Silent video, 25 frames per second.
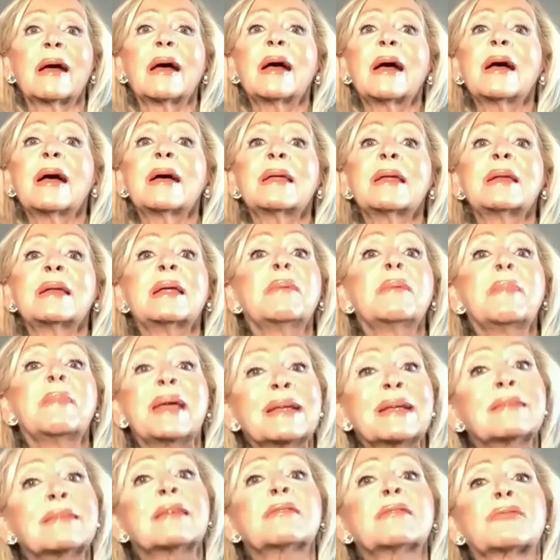And it
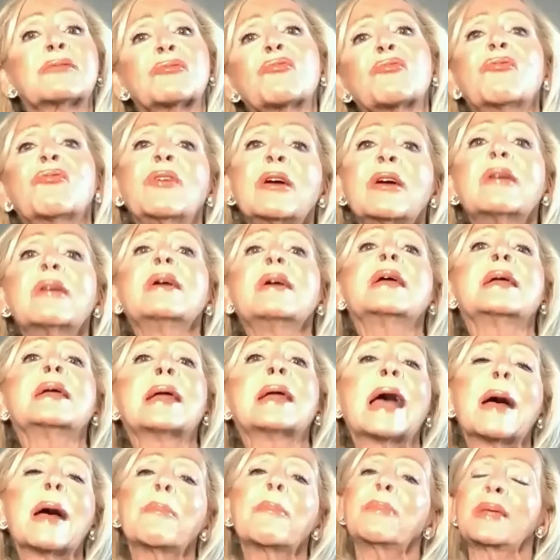makes us very
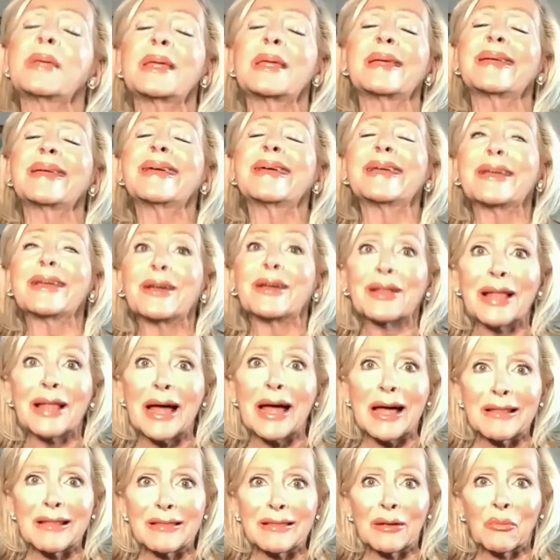happy and
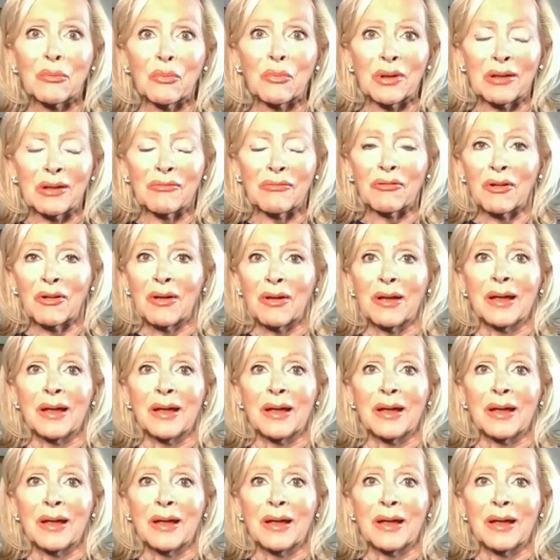glad that we've